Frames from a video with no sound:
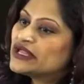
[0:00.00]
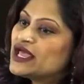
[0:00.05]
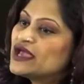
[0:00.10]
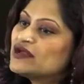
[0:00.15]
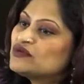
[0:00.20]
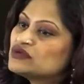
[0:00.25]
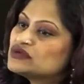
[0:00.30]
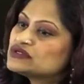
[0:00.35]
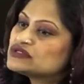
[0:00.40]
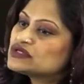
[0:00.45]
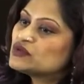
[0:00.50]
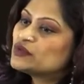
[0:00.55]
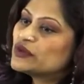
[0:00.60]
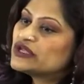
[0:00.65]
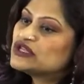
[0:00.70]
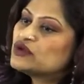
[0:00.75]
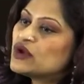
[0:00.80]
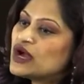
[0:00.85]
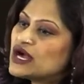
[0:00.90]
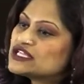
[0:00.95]
when I was
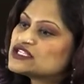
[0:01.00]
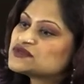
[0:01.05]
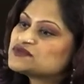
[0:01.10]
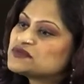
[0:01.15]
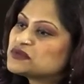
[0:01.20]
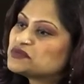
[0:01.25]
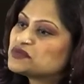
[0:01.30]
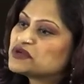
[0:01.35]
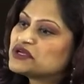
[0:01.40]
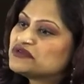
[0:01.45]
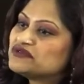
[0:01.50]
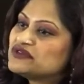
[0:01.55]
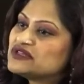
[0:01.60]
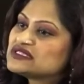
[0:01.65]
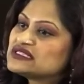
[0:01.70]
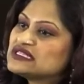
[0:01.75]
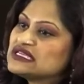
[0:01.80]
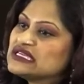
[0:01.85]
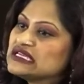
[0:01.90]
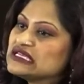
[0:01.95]
when you asked me
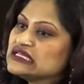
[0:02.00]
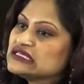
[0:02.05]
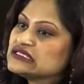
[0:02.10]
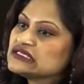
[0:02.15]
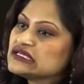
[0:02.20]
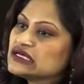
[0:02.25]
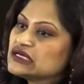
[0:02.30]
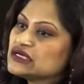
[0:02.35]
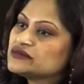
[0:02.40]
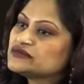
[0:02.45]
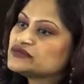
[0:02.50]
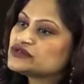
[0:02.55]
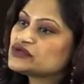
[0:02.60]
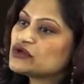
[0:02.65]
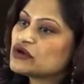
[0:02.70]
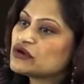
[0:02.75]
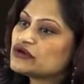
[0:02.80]
previously in terms